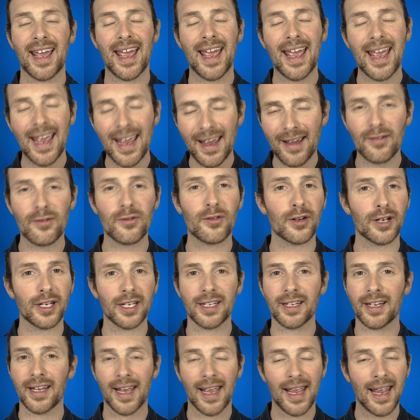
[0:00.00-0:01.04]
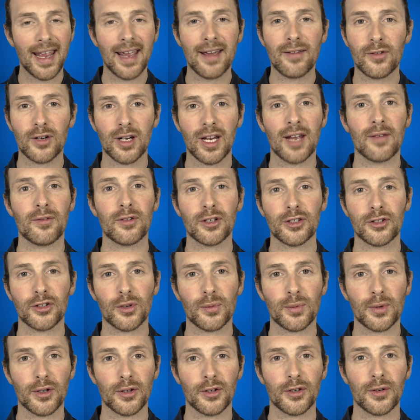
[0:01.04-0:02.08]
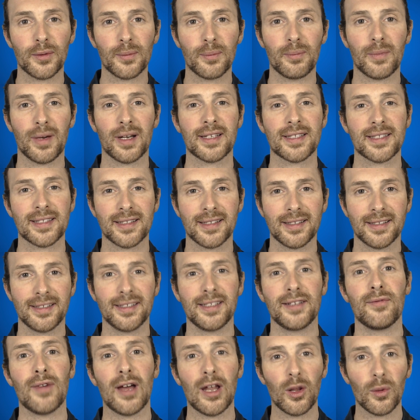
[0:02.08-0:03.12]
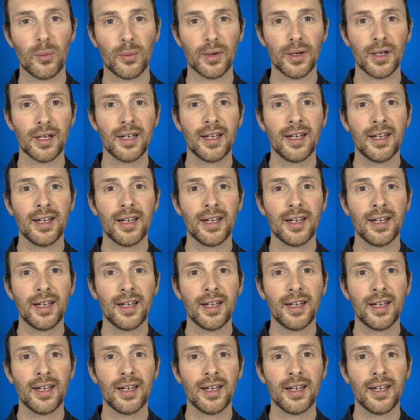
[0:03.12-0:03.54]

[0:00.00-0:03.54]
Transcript: every entrepreneur must develop.